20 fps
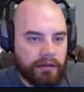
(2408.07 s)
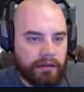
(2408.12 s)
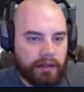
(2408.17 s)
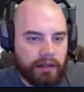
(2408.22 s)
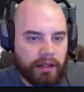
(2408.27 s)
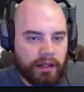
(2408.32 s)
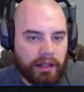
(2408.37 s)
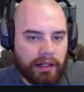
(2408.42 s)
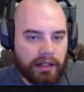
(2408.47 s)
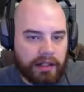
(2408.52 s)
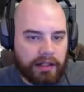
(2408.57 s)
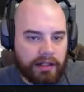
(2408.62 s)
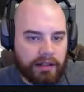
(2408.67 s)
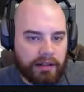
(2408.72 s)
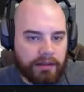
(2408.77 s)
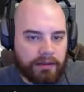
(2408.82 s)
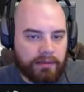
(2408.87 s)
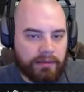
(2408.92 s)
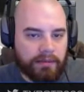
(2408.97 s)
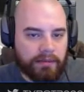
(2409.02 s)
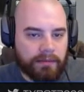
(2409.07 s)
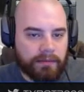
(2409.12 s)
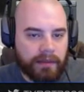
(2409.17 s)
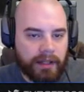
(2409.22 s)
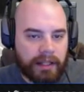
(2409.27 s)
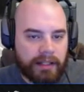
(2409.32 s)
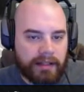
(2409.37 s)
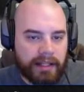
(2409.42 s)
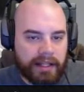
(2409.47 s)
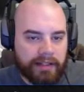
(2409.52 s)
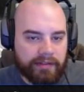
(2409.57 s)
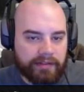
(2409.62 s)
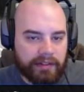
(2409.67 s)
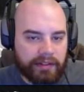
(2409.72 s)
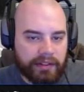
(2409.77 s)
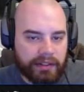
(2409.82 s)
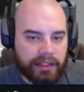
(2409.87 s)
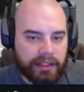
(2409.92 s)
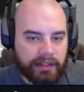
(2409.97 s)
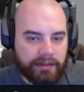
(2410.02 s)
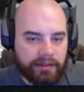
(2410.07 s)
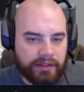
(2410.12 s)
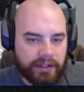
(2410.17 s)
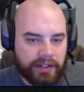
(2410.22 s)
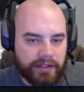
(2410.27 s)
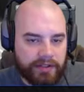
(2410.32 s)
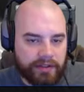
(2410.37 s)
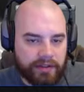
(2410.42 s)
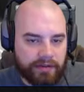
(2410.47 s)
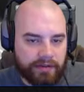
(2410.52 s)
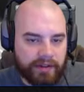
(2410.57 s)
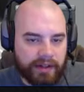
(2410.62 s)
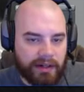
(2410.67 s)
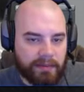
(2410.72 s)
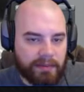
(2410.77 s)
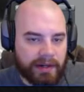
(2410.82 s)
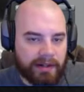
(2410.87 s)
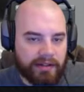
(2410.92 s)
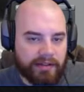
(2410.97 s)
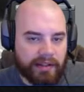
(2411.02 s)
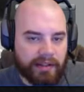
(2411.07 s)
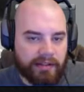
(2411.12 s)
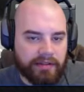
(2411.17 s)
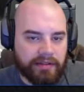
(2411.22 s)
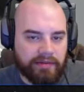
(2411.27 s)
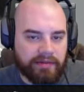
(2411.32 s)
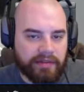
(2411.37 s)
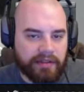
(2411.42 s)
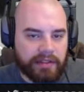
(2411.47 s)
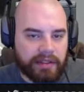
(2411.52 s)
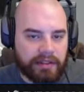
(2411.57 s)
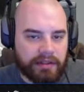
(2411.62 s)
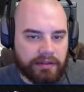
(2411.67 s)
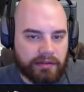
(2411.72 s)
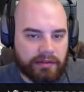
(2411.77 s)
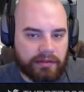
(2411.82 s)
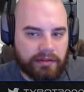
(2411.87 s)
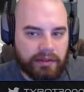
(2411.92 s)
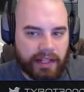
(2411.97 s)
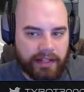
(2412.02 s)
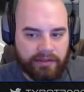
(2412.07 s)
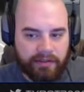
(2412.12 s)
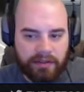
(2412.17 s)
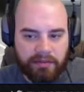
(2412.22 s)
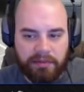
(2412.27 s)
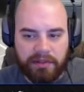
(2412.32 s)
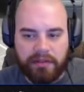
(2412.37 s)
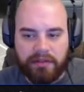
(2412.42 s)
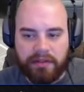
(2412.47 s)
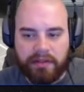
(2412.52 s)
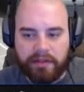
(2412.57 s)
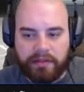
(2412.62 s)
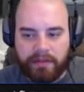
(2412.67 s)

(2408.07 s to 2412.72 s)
And that's going to give us a fair amount of delta V. That's going to be good.